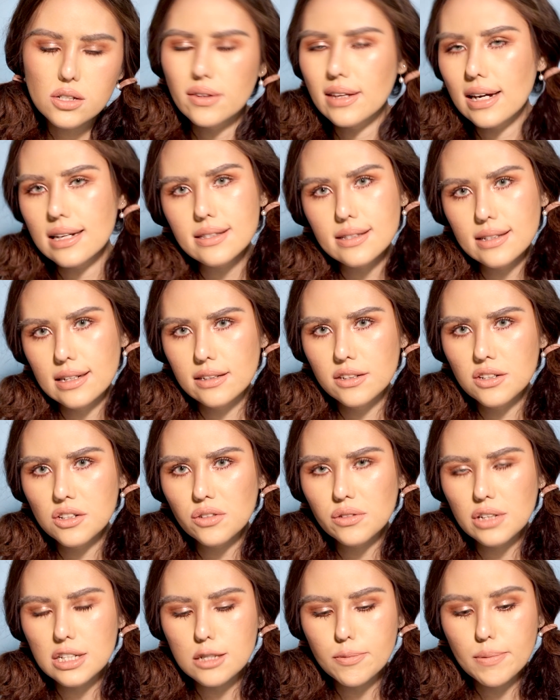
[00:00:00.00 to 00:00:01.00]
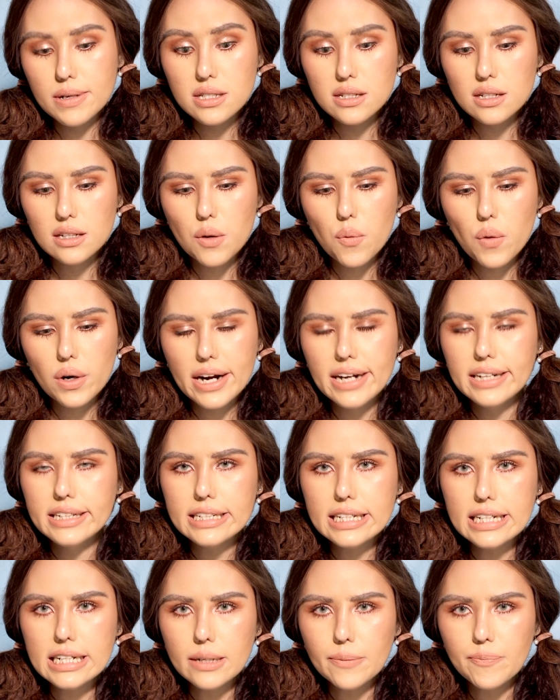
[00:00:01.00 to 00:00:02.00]
that's it, you know, that's basically what I
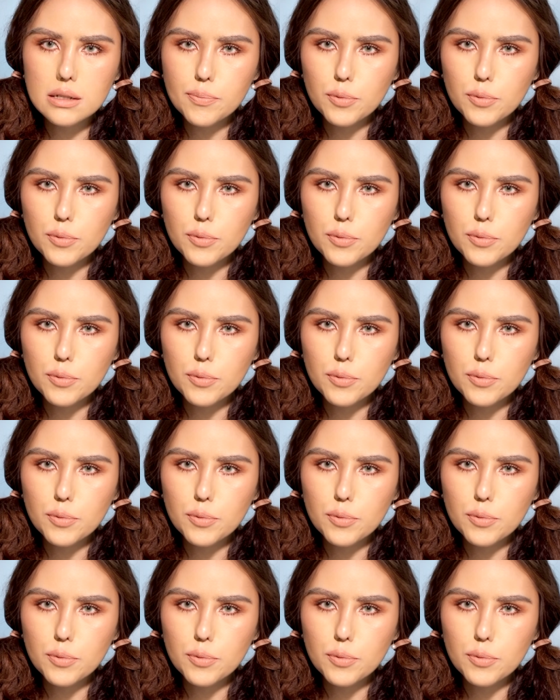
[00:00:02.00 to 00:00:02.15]
did.